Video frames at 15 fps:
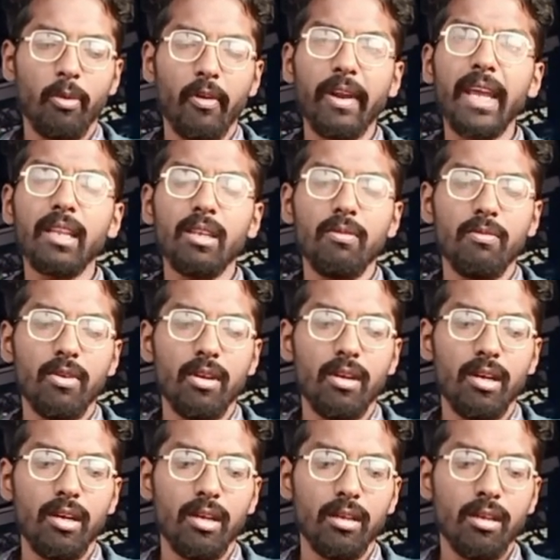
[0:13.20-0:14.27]
protect the
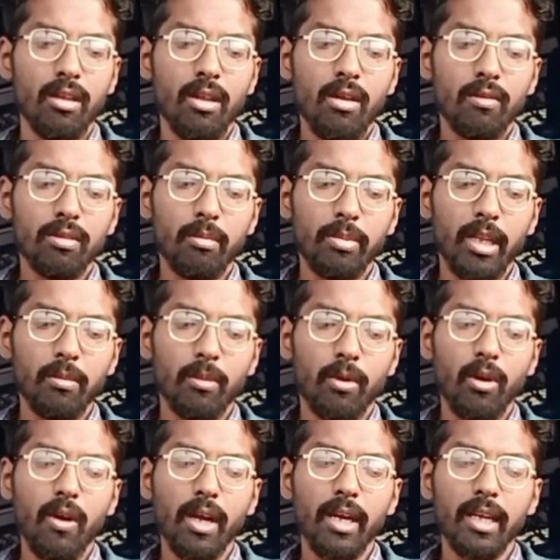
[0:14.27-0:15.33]
world from Team Go
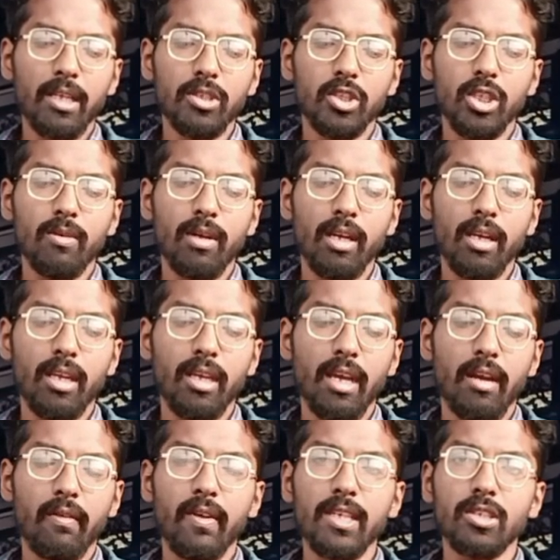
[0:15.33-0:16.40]
Rocket and Giovanni,
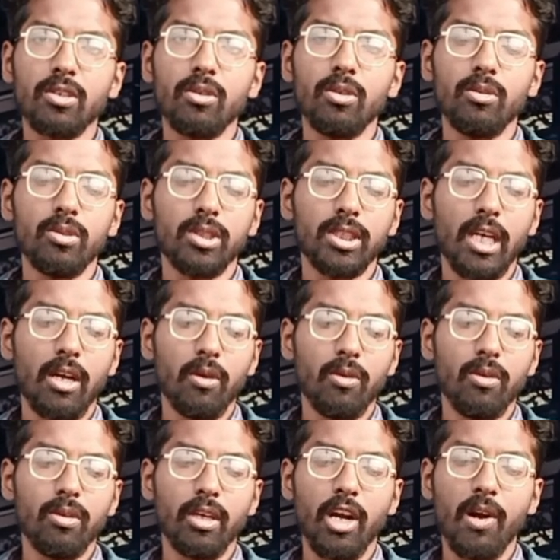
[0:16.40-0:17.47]
and rescue
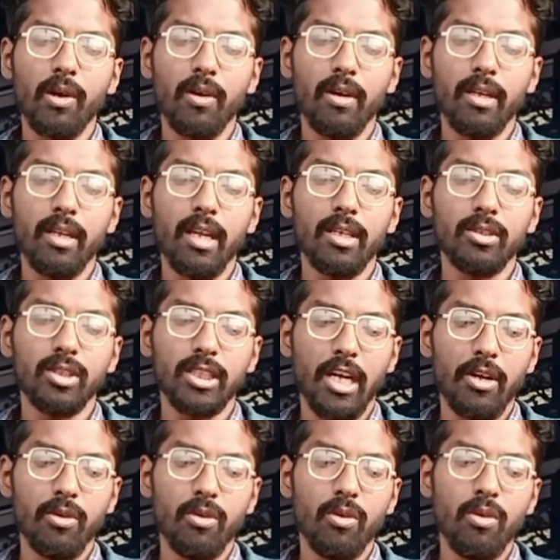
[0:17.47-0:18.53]
Shadow Groudon and
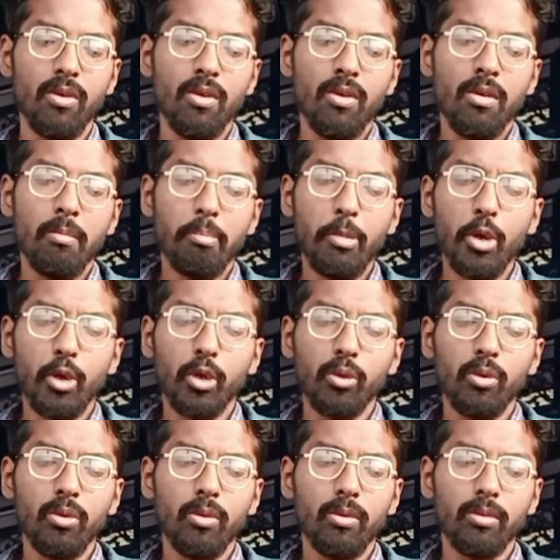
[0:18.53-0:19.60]
Shadow
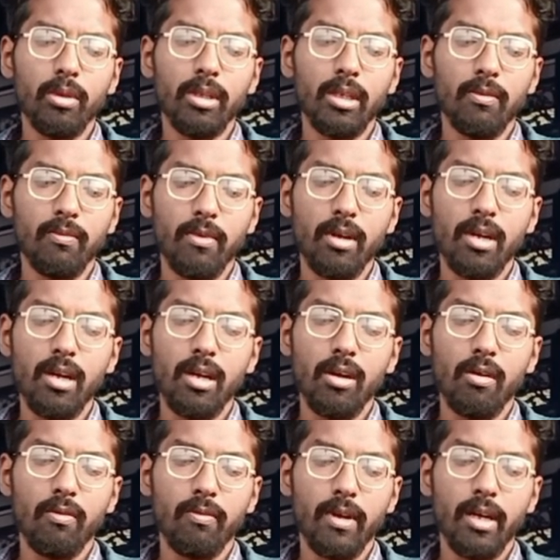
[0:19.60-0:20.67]
Mewtwo during the World
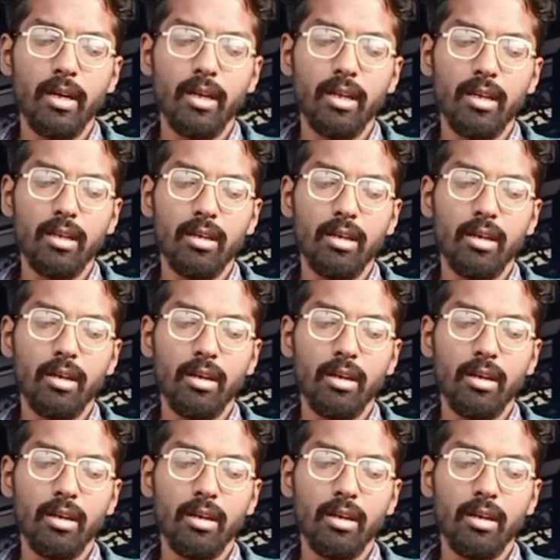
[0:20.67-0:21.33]
of Wonder